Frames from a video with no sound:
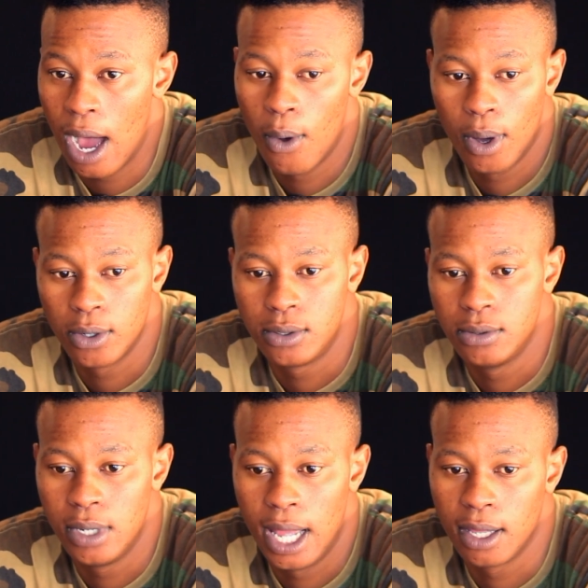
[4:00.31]
how
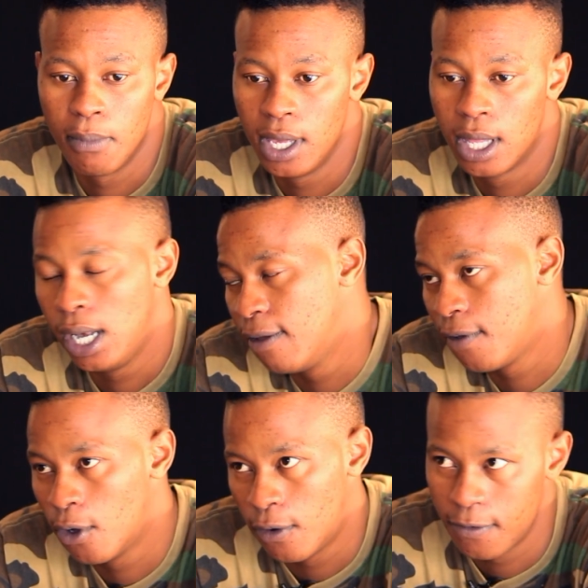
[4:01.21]
I'd like make a
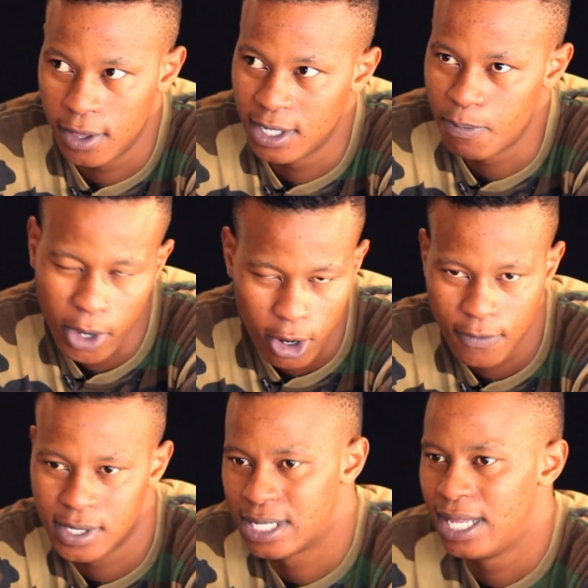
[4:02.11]
living off of this, but
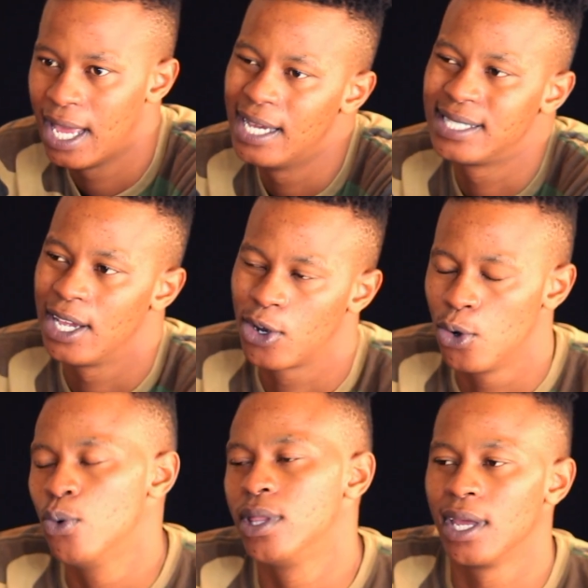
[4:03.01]
obviously as I
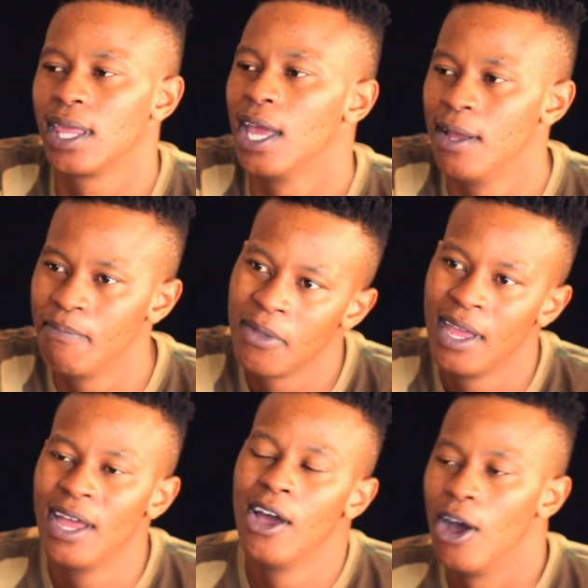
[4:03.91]
grew in the game,
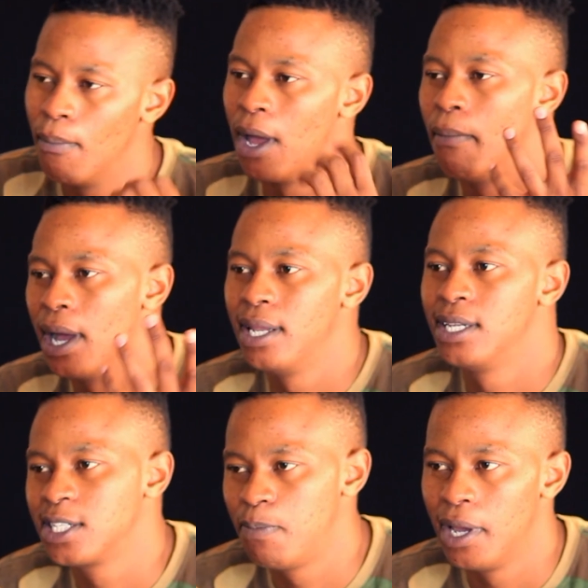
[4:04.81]
my mind
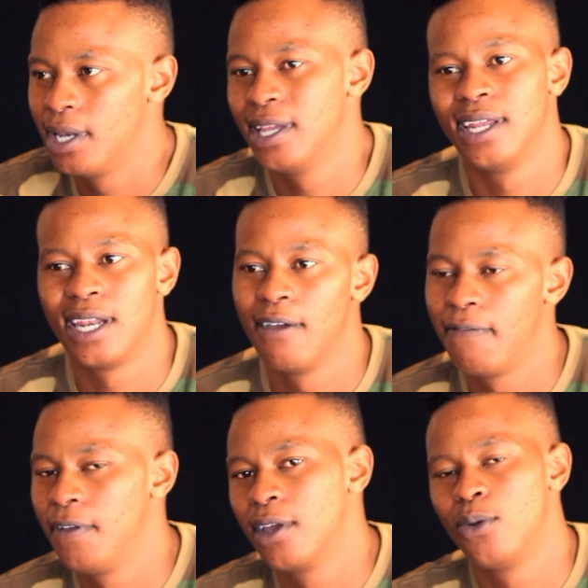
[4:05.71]
expanded and I
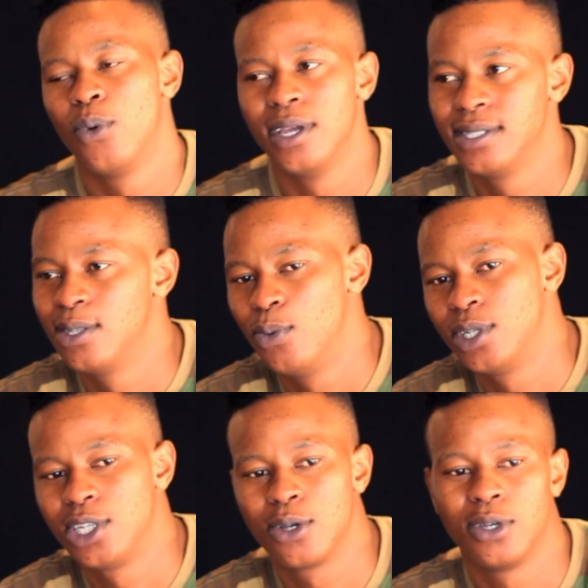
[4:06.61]
figured ways in
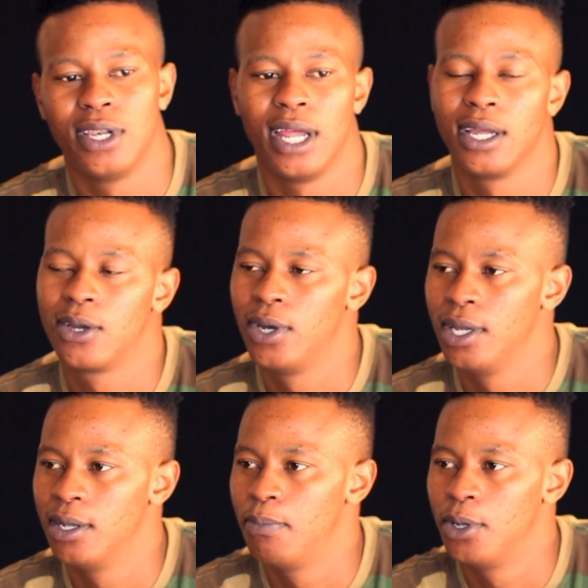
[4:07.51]
which I could like
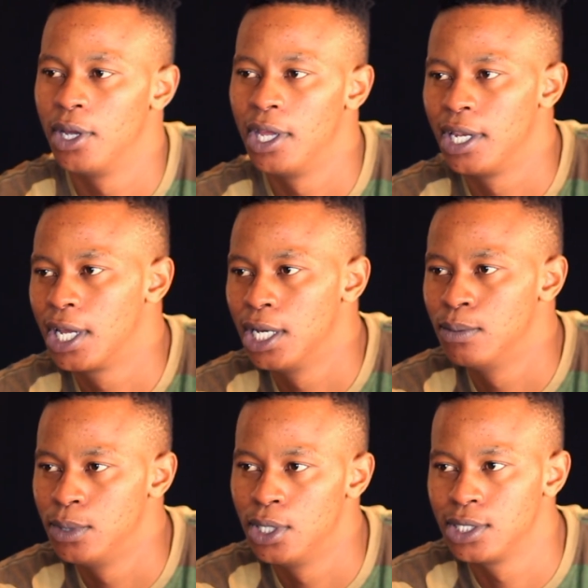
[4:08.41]
create a bit of income.
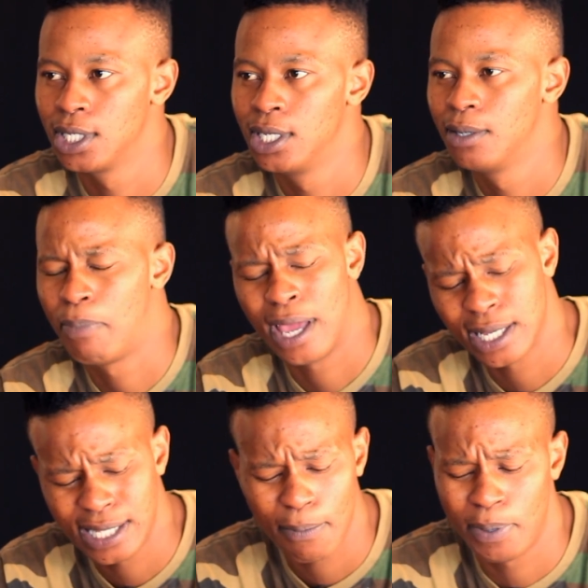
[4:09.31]
Like
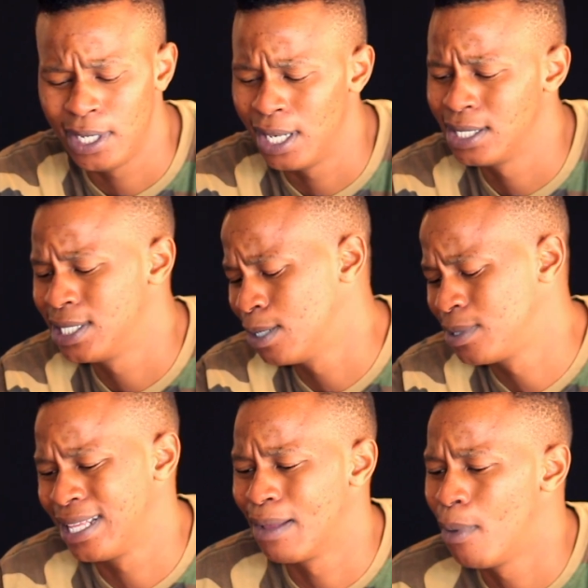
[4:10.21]
I said i peel and jam,
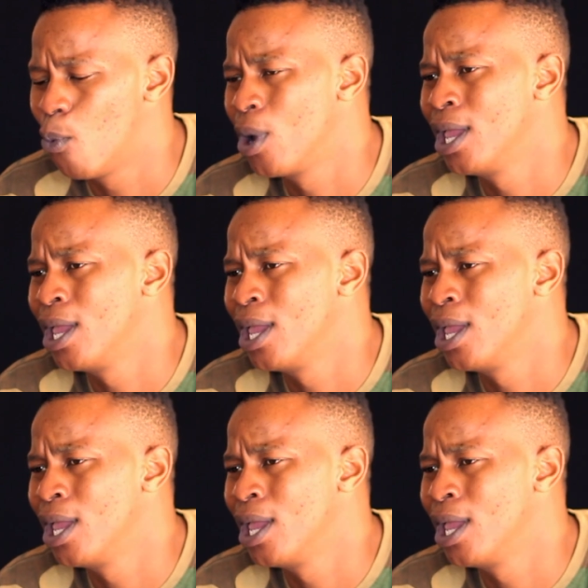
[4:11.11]
see the my